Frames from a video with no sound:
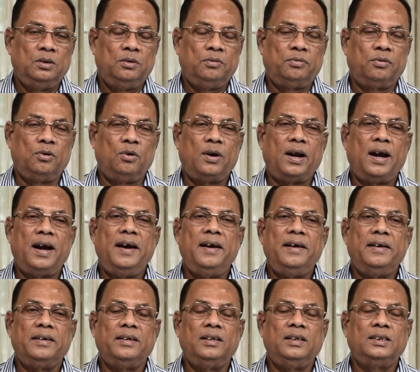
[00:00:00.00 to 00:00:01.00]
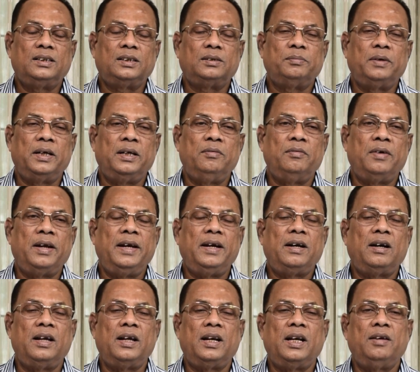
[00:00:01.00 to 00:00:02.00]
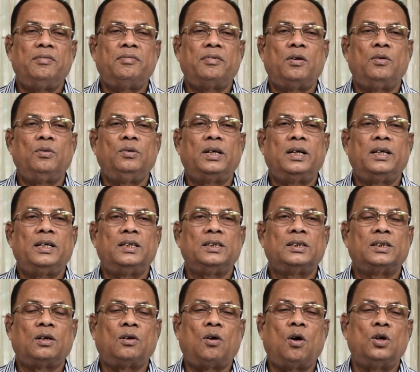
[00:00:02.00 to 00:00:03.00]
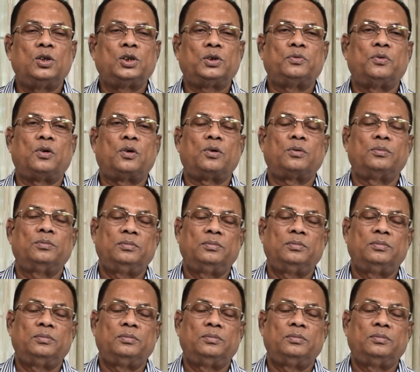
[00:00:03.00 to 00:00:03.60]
Fluoride is being very clearly found that it is a cause for